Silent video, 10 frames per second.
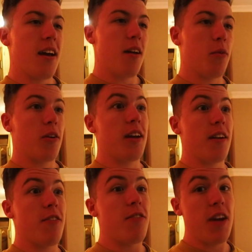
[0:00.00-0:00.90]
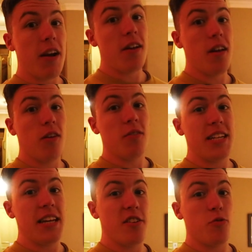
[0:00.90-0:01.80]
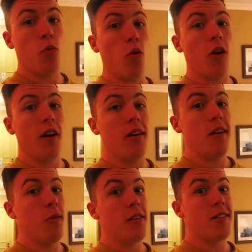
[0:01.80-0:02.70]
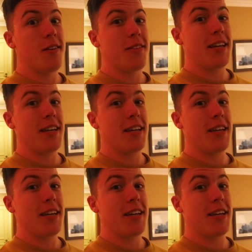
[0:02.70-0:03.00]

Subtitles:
We're going to get a ferry over to Inishmore, where they're doing